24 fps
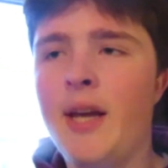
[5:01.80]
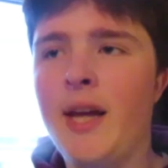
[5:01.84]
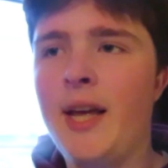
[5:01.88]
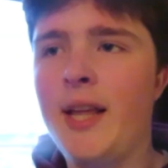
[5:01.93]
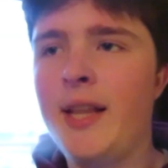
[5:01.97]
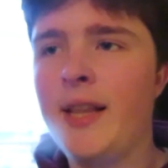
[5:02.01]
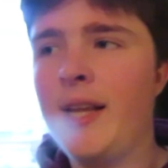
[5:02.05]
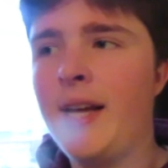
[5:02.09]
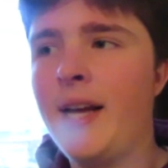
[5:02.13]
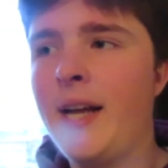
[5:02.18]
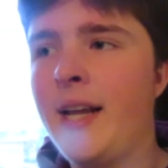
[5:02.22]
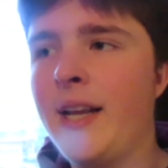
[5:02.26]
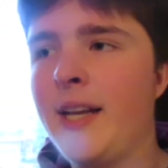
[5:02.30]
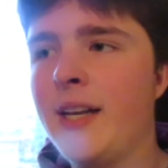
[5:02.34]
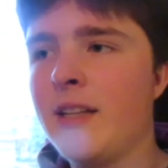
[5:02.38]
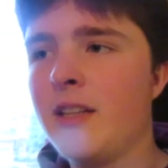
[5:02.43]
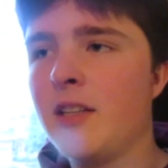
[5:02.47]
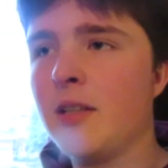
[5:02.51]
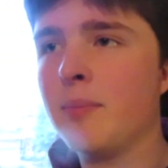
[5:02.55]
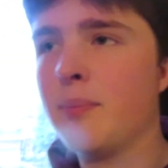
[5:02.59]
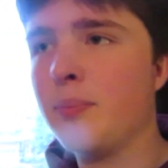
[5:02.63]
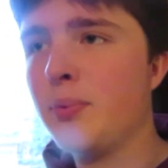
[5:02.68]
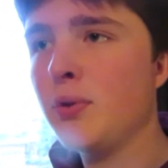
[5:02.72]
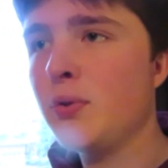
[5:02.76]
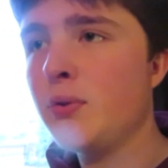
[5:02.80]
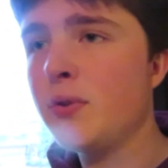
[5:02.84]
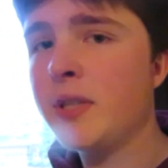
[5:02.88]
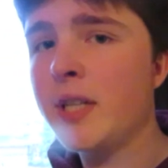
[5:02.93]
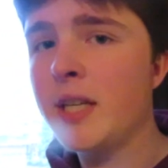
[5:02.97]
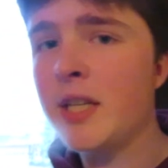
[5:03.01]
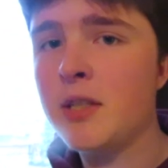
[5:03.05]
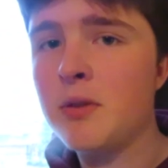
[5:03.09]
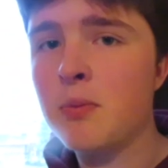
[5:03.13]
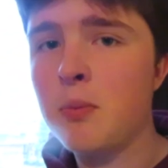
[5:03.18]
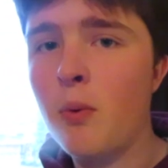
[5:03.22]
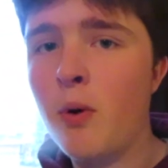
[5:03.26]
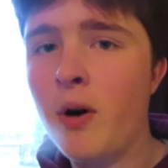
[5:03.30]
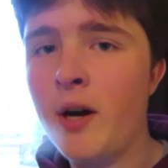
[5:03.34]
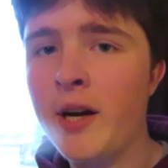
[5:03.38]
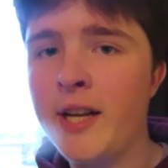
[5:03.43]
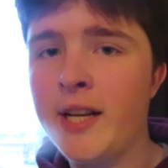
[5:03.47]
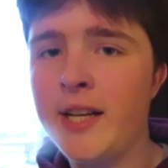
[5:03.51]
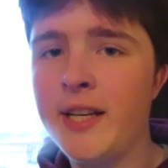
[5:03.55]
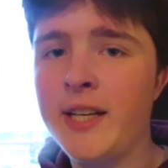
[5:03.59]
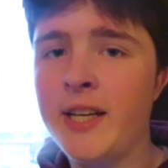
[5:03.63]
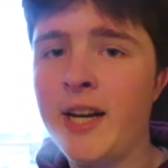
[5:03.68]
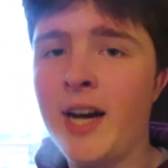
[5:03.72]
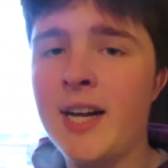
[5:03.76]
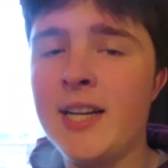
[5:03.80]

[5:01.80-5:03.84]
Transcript: And then the Blue Jays won in